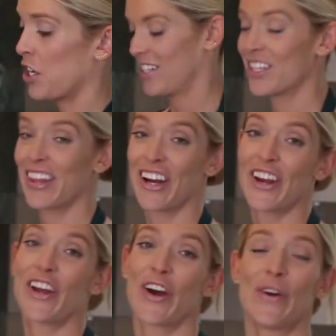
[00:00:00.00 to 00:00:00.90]
So there
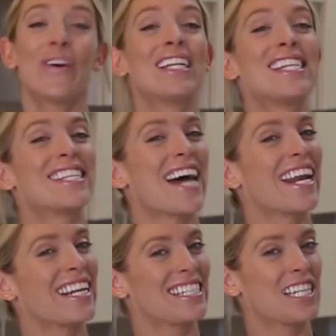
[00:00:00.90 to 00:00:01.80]
you go. It's
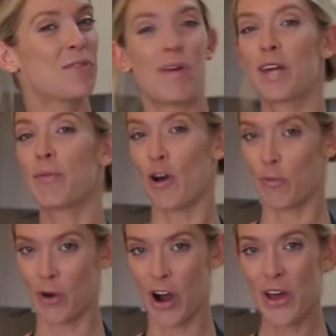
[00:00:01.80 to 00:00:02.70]
that easy to make bone
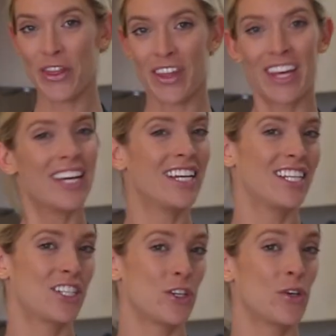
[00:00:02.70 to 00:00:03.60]
broth.
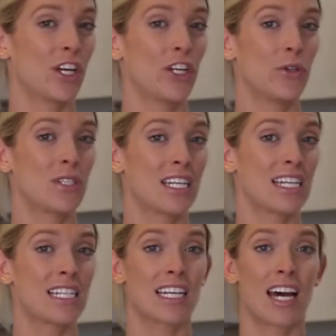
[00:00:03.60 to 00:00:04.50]
So you can use
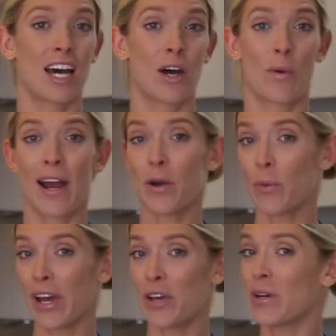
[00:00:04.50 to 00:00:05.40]
it right
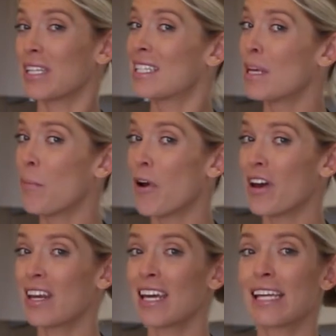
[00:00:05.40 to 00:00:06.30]
away. You can sip
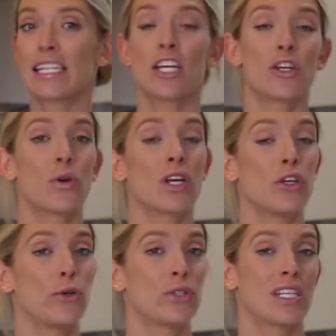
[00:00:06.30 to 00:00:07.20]
on it. You can
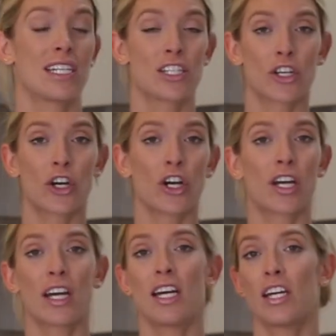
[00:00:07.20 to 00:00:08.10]
use it to
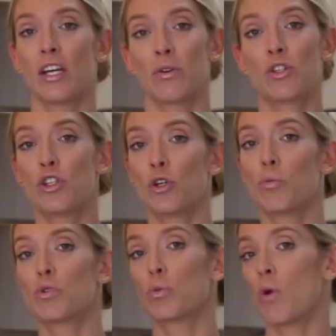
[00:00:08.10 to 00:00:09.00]
cook,
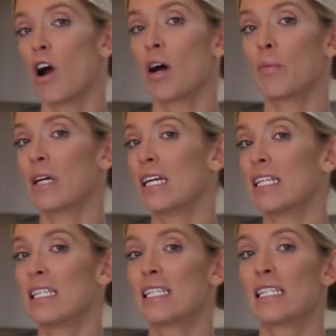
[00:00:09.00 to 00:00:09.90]
soups,
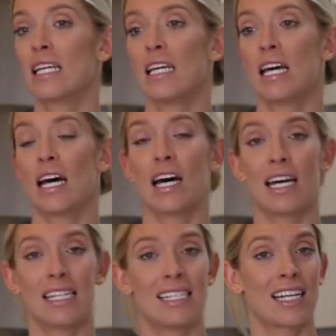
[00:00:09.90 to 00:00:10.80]
ramens.
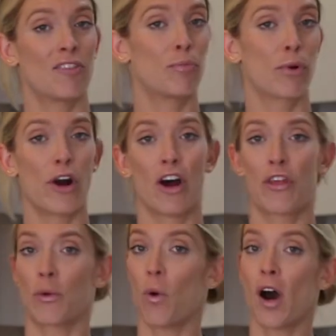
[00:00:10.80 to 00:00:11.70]
Instead of
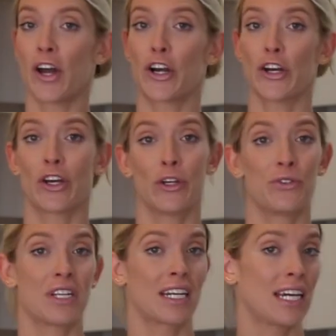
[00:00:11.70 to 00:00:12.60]
broth or water, you can
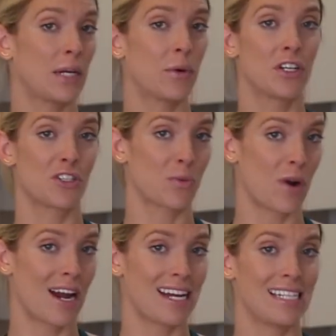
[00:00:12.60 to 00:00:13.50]
use it in quinoas or
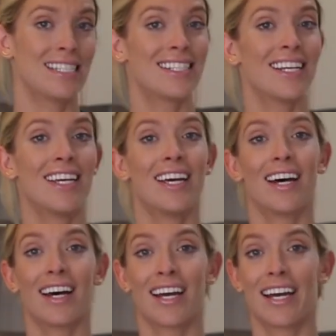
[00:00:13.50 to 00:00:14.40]
rice.
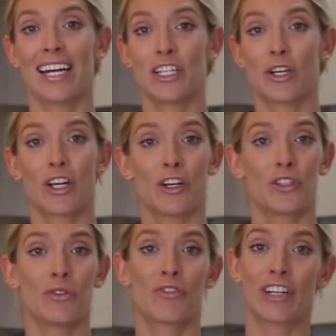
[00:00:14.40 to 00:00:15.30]
And you can
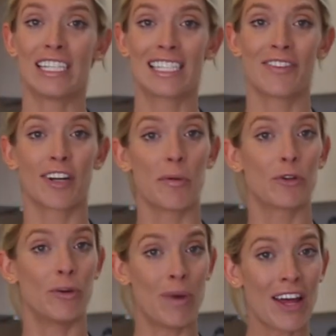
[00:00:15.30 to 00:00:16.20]
also freeze it for up
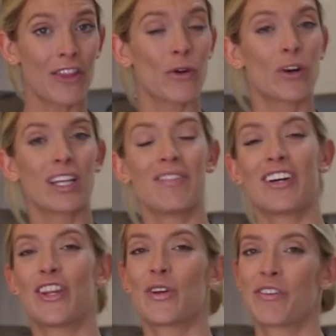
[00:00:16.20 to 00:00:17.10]
to a month or leave
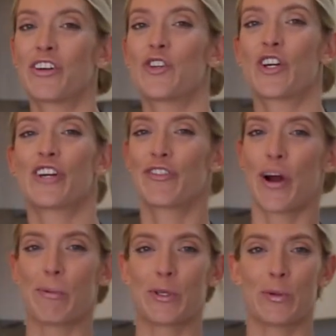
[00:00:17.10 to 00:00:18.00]
it in the refrigerator for
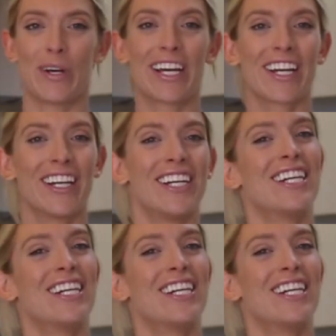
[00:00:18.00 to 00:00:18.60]
up to a week.